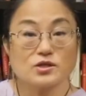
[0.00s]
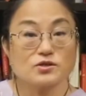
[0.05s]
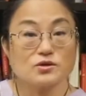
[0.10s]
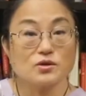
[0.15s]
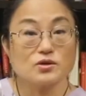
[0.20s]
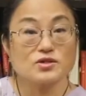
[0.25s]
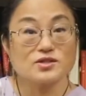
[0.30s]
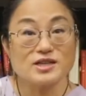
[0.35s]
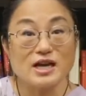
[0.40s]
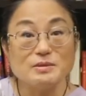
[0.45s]

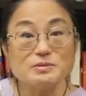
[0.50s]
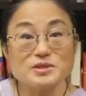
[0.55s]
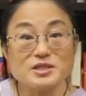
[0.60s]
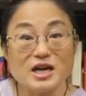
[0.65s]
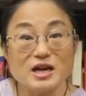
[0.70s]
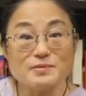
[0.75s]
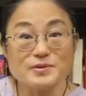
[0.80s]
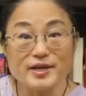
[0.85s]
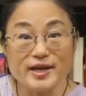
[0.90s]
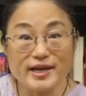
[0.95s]
So
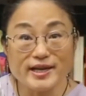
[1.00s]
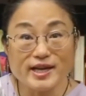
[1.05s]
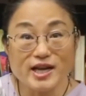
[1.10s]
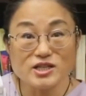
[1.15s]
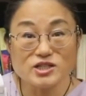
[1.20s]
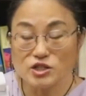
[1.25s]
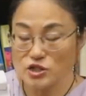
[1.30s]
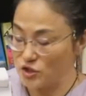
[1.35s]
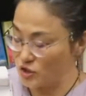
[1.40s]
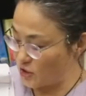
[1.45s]
sometimes
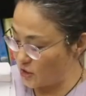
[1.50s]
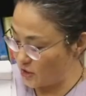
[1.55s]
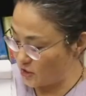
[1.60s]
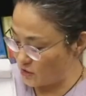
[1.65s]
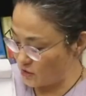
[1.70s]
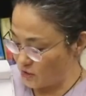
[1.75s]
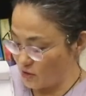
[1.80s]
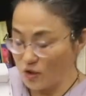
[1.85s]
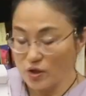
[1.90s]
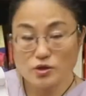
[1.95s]
energy
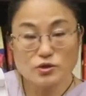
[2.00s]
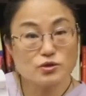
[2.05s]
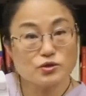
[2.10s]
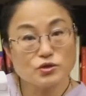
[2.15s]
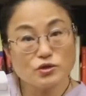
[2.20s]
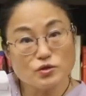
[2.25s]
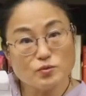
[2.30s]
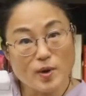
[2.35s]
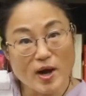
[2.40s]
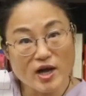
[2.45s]
is
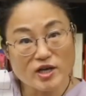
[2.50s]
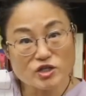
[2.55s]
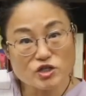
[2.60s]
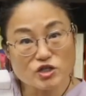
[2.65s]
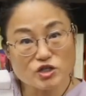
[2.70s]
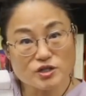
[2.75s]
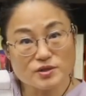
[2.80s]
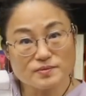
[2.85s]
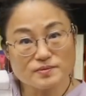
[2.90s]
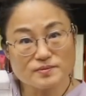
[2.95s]
too
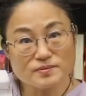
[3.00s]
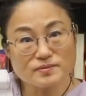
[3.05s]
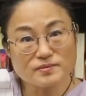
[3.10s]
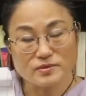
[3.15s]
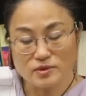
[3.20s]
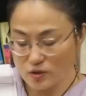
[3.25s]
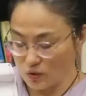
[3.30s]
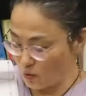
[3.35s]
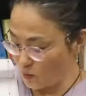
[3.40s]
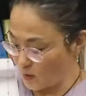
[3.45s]
much
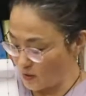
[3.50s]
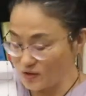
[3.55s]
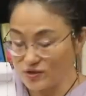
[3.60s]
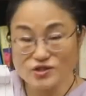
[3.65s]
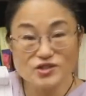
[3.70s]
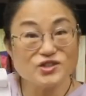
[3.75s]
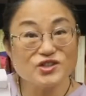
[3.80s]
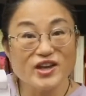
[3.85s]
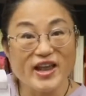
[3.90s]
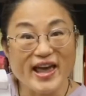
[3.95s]
or
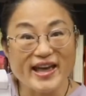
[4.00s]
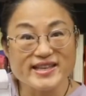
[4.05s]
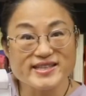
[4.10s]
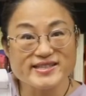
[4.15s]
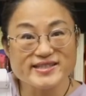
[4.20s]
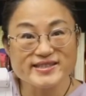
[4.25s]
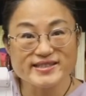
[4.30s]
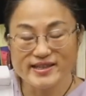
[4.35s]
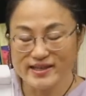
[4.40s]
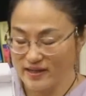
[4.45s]
too
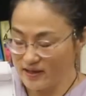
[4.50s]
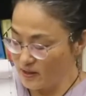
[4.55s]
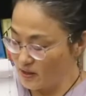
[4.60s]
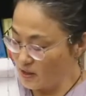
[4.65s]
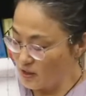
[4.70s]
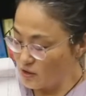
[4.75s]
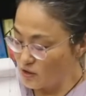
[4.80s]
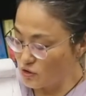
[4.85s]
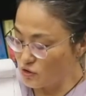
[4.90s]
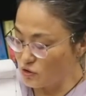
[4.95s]
less.
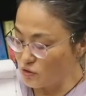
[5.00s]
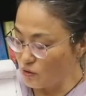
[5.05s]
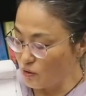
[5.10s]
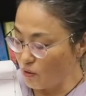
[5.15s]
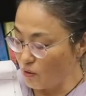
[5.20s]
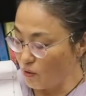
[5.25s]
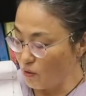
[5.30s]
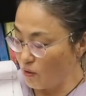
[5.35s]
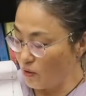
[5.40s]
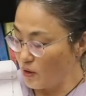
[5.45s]

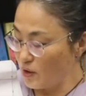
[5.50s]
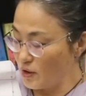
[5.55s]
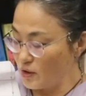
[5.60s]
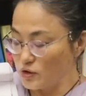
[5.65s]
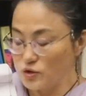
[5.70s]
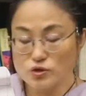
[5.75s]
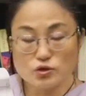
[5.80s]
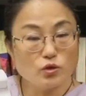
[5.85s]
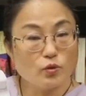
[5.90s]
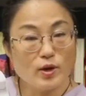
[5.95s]
So
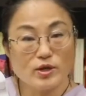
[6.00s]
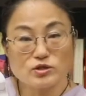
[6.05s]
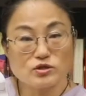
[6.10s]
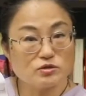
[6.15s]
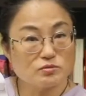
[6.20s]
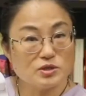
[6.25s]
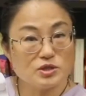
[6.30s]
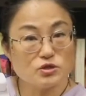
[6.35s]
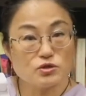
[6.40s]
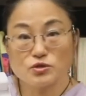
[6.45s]
you don't want
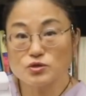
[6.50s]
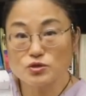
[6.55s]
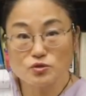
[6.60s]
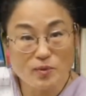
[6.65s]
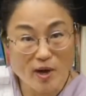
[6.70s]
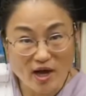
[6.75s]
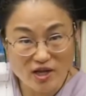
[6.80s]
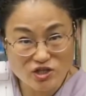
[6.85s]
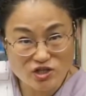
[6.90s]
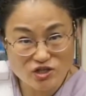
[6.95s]
to be too
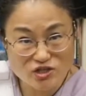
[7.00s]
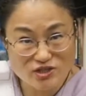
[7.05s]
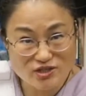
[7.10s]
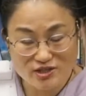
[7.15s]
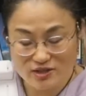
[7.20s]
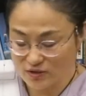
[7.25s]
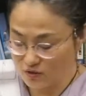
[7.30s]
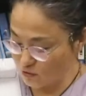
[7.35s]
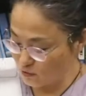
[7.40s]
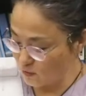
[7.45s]

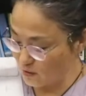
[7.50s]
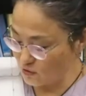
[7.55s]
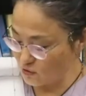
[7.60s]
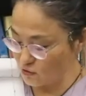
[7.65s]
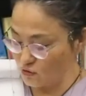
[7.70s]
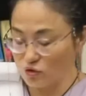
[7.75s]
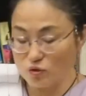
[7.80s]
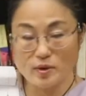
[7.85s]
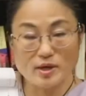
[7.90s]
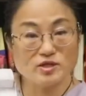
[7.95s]
much or
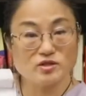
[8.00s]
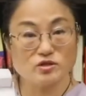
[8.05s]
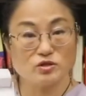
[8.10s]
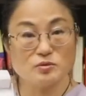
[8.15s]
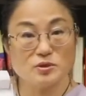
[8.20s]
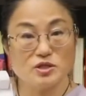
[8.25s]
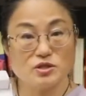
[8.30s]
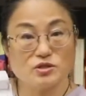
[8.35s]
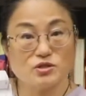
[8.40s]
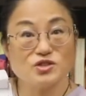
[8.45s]
you don't want to
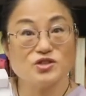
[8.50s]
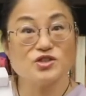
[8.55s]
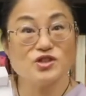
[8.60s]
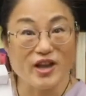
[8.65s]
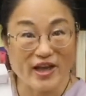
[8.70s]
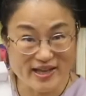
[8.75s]
be too